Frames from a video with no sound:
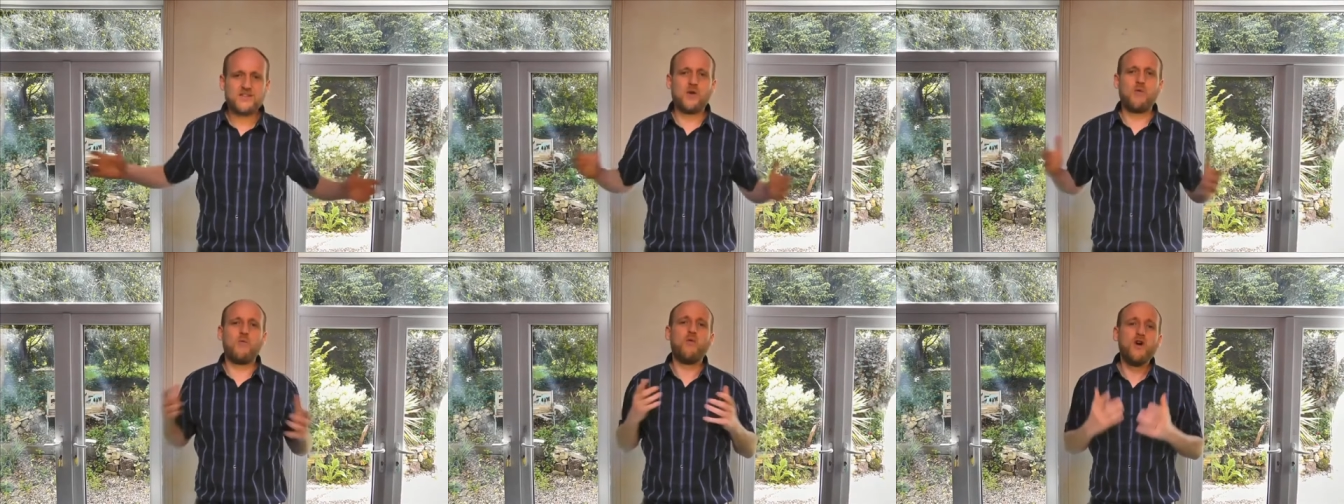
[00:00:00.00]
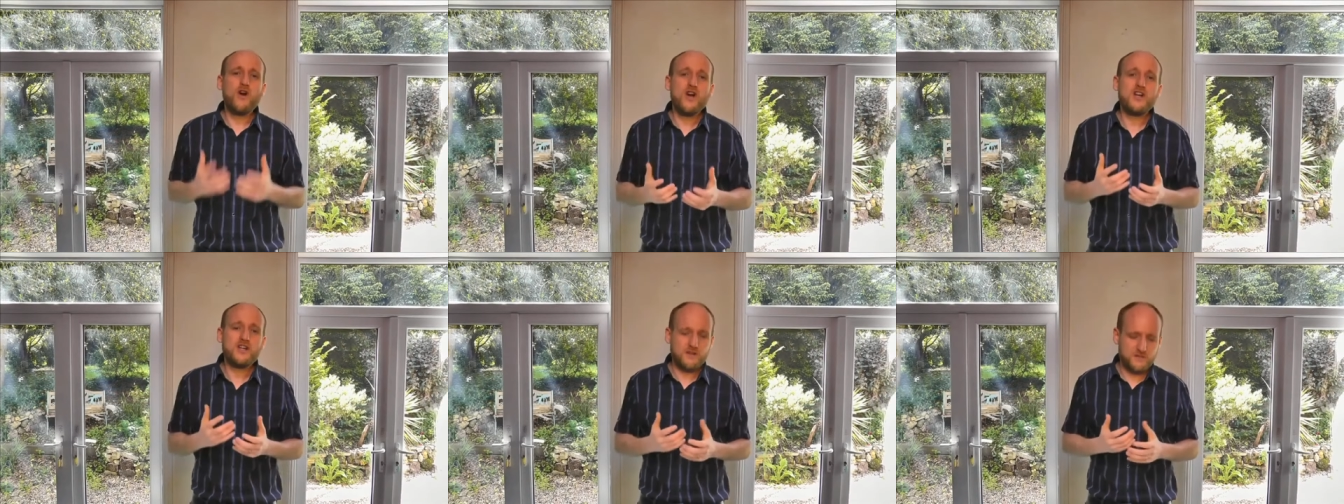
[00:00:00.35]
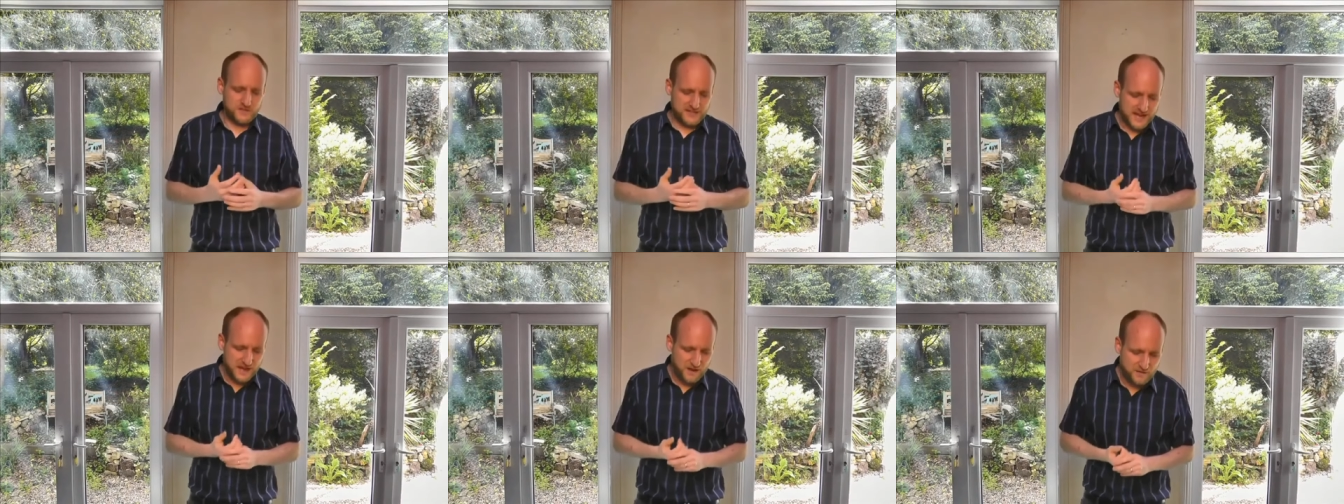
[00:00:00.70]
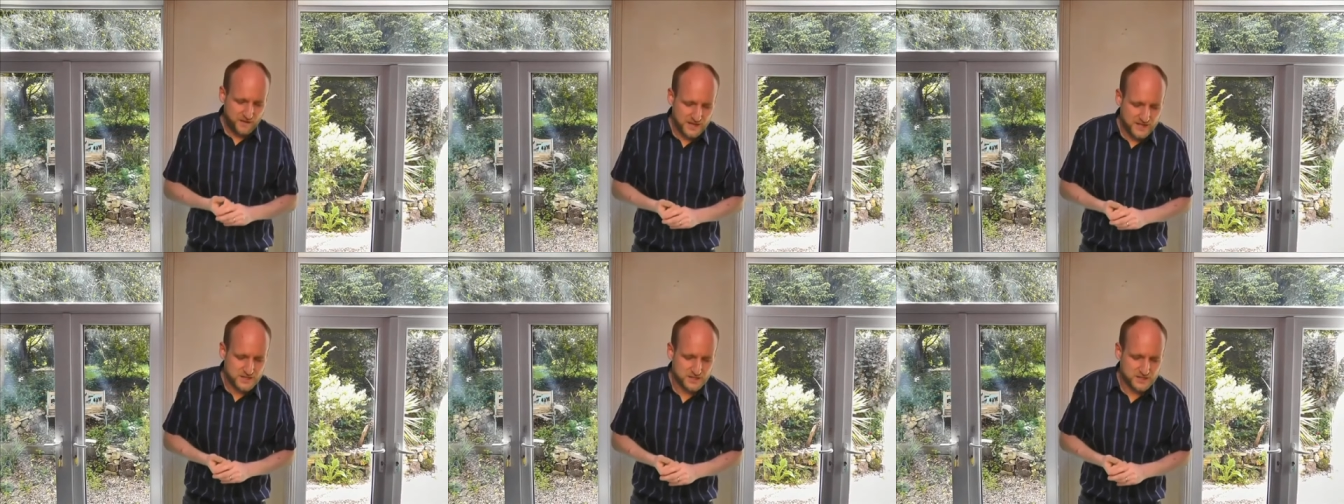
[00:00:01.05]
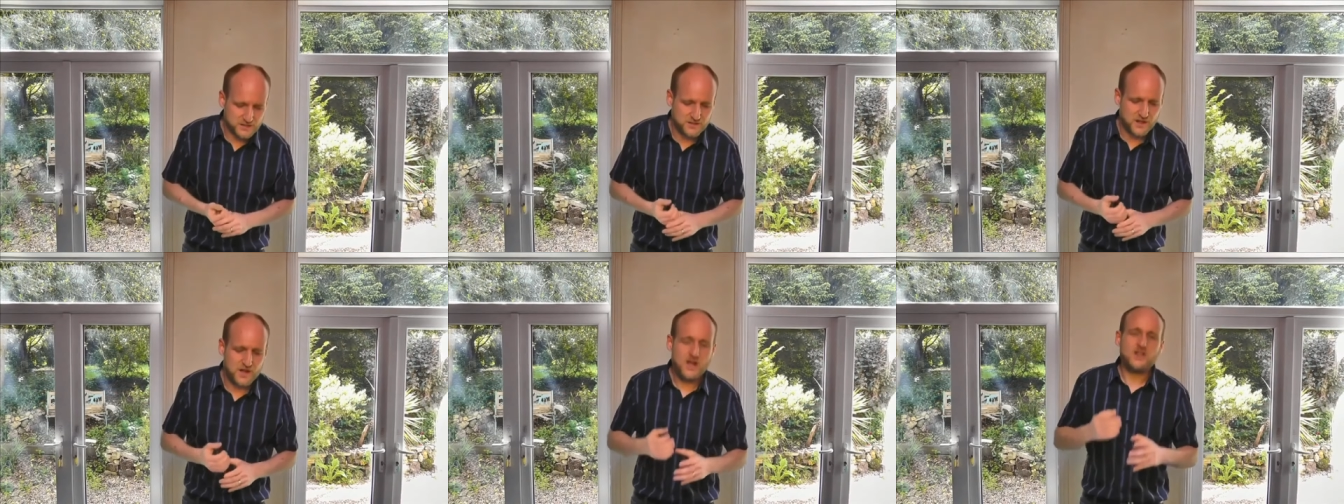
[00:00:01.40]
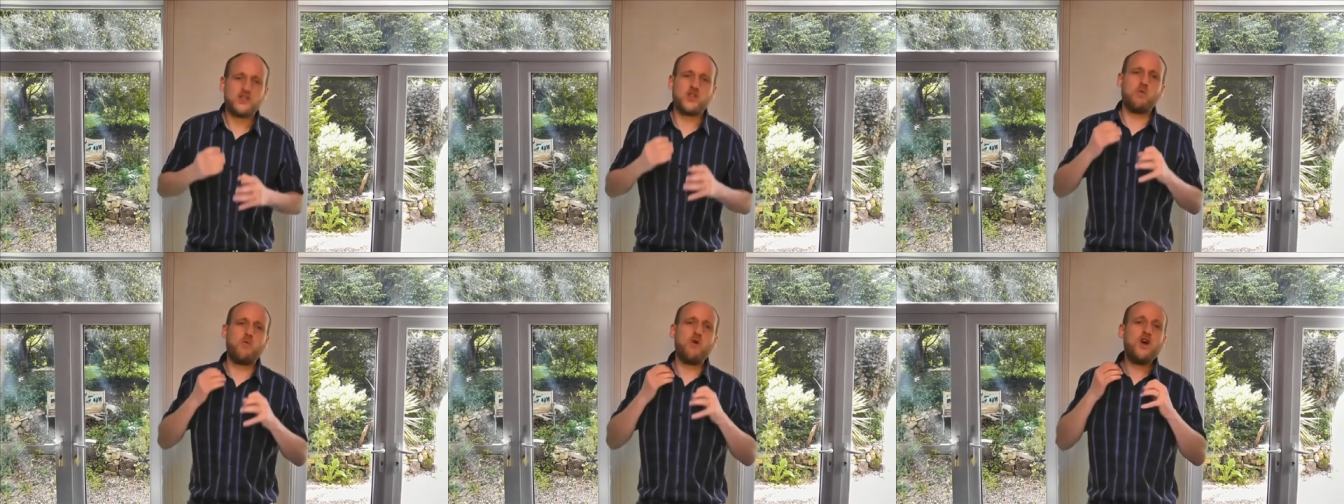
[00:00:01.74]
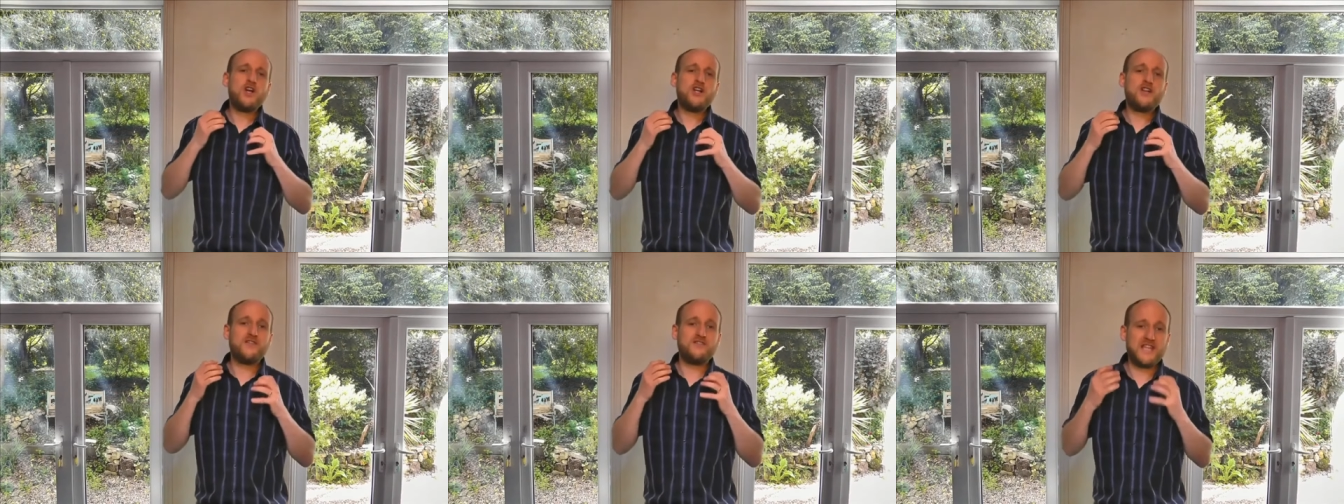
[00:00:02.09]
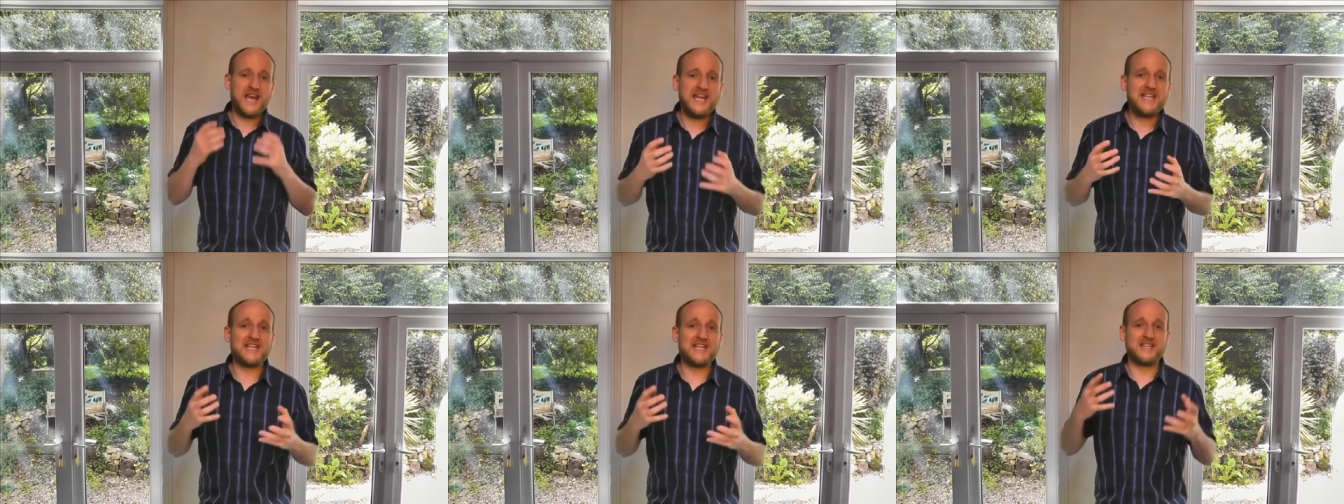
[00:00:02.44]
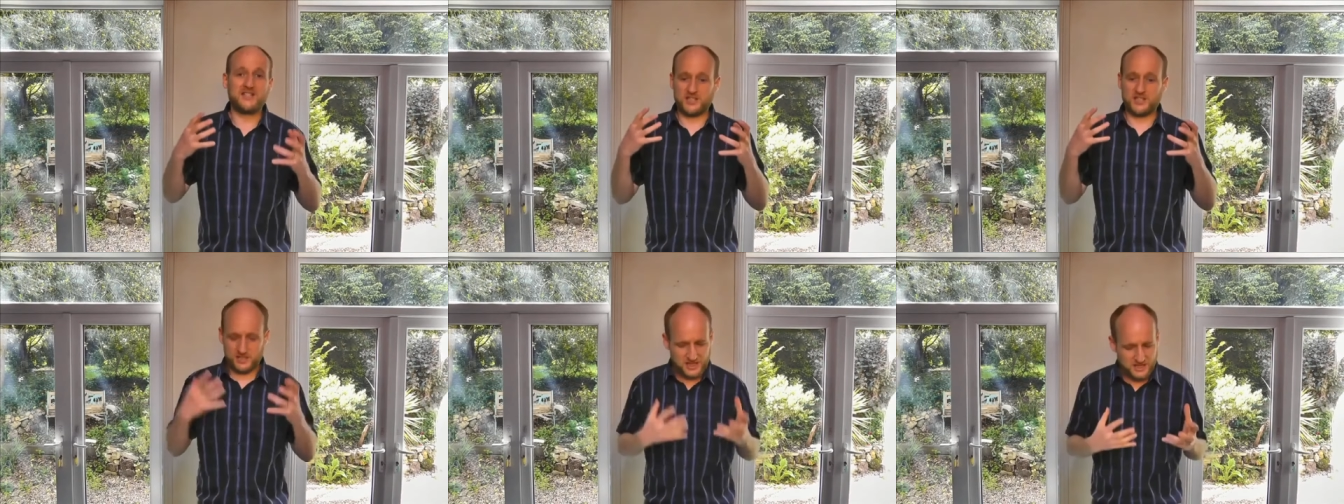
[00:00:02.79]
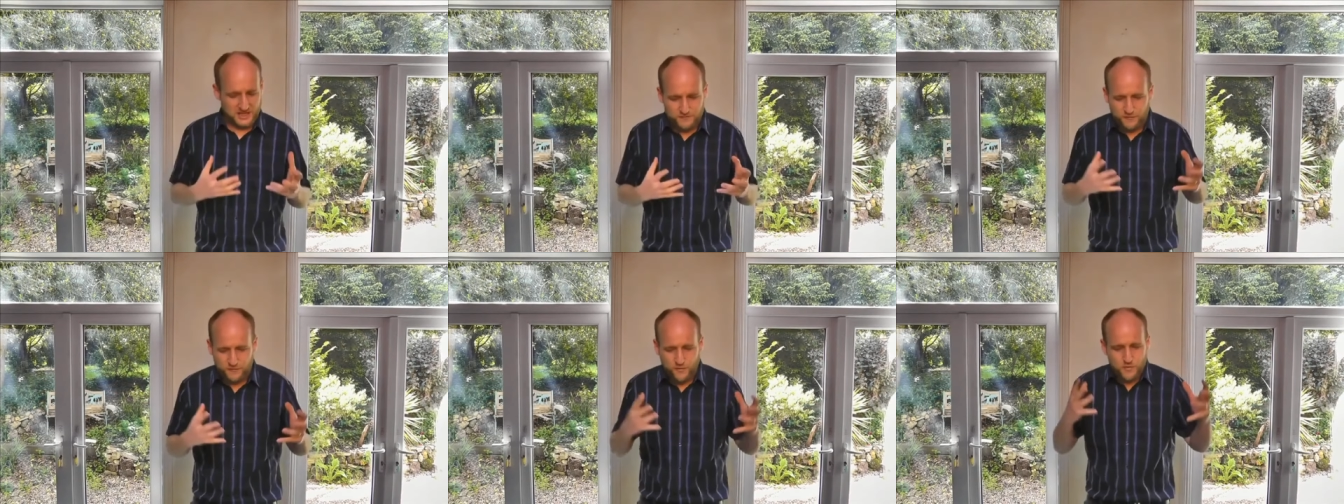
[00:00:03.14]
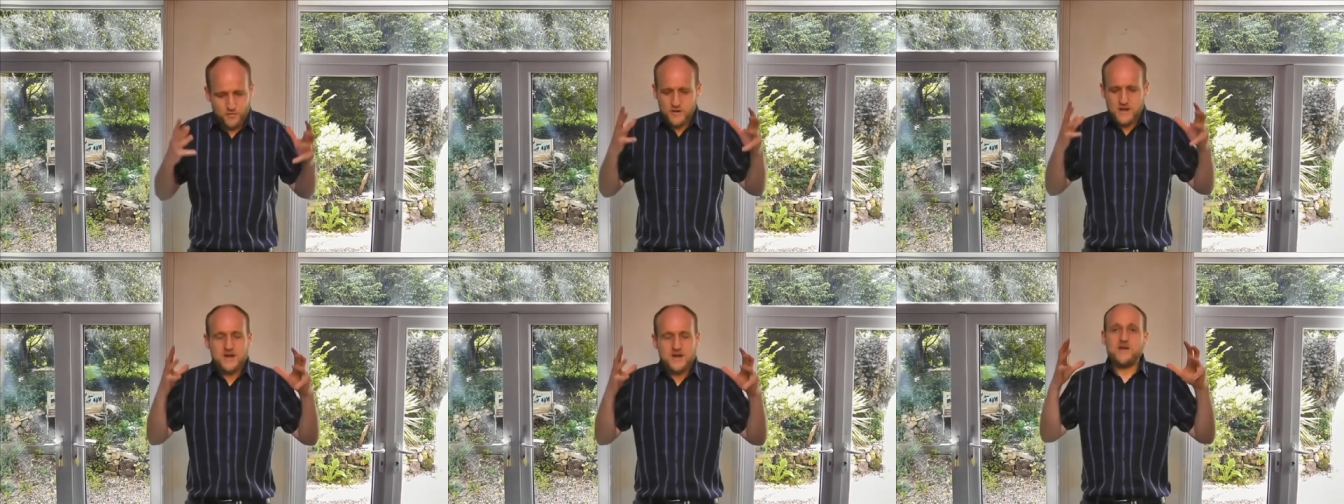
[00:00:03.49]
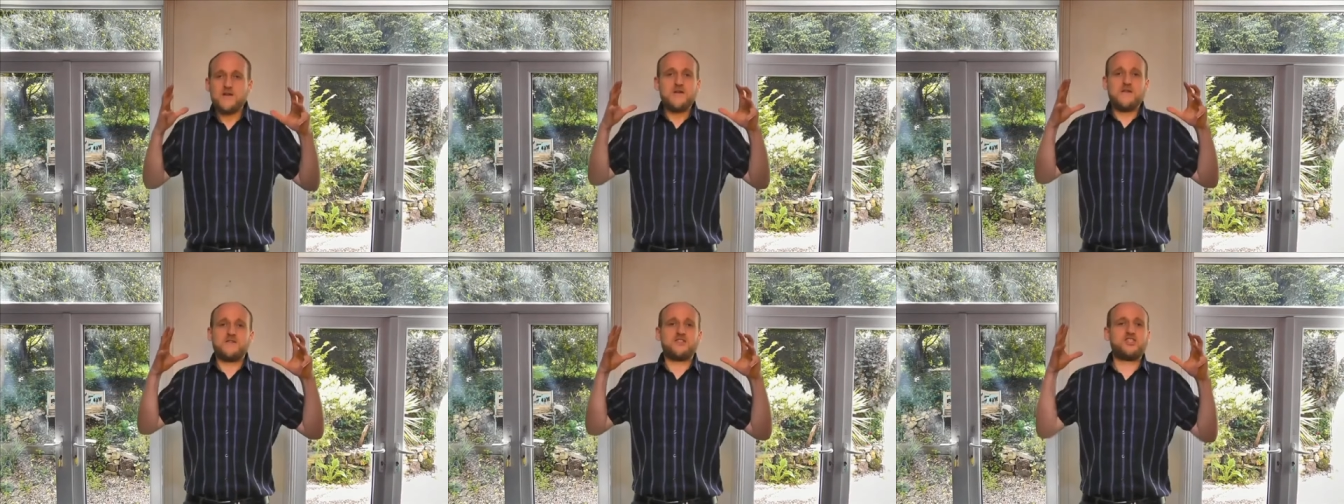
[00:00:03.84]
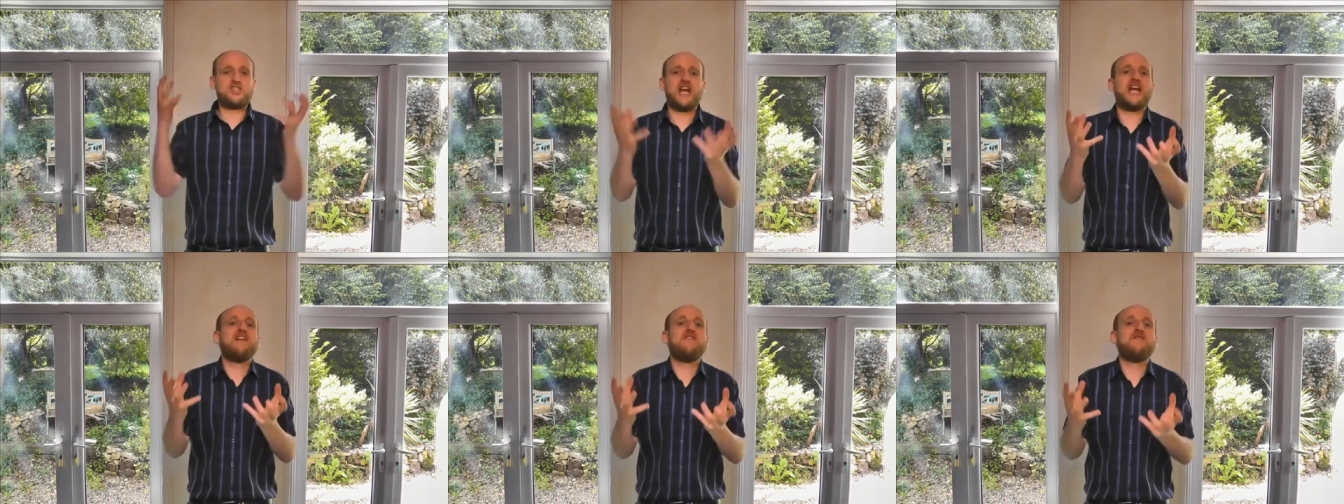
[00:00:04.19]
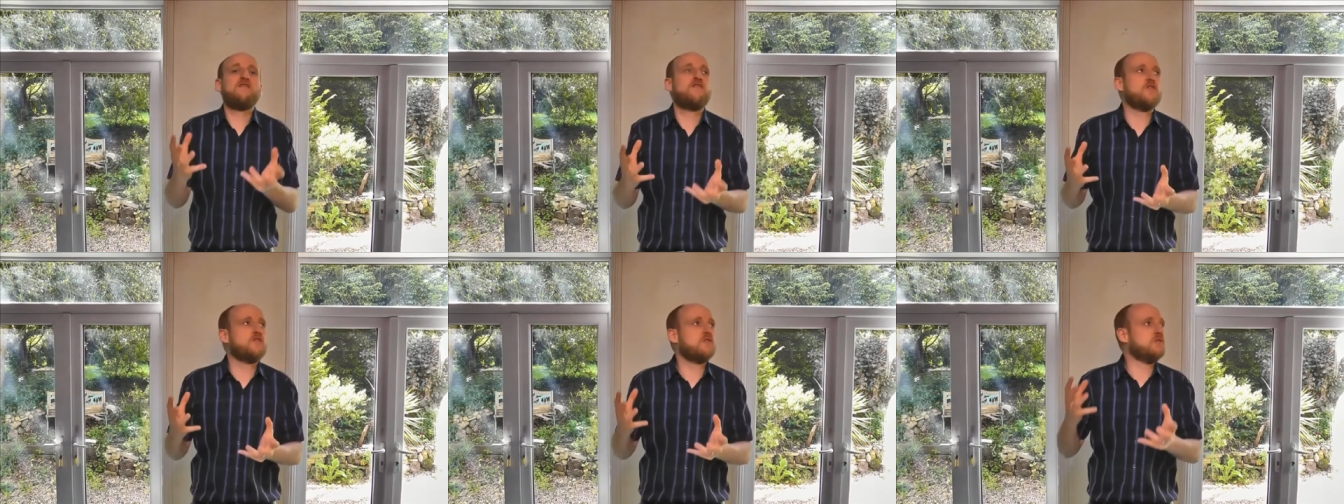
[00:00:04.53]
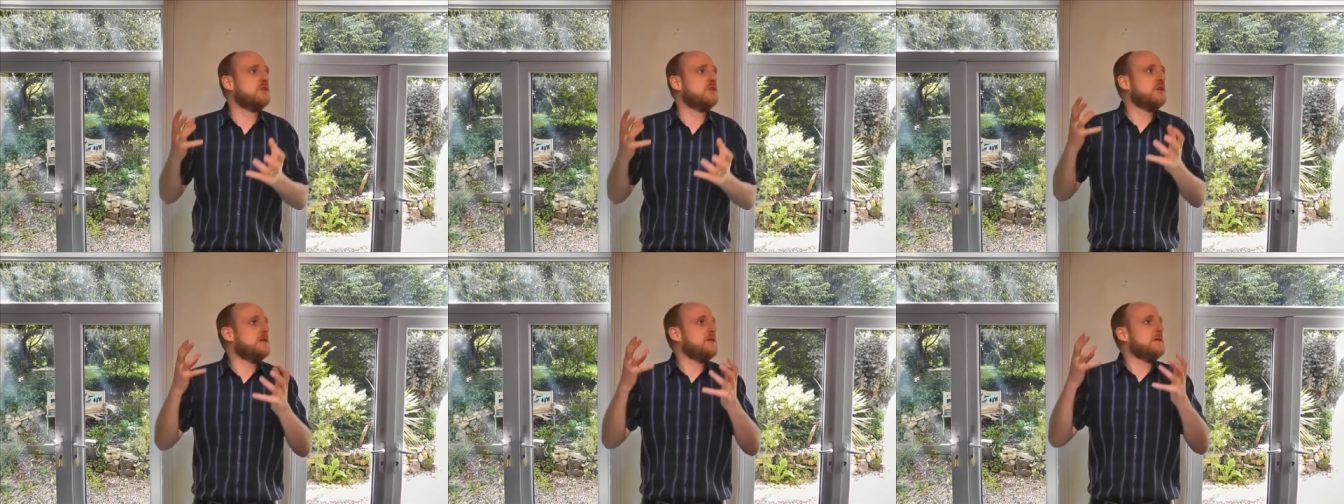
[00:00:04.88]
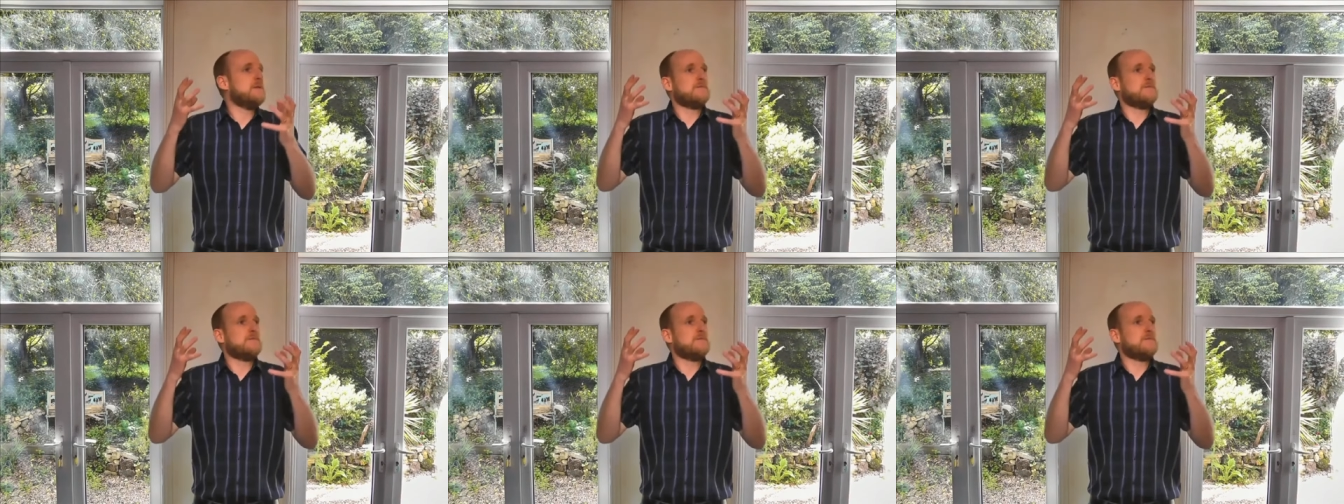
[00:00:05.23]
The work of salvation, the work of taking sinful, shameful,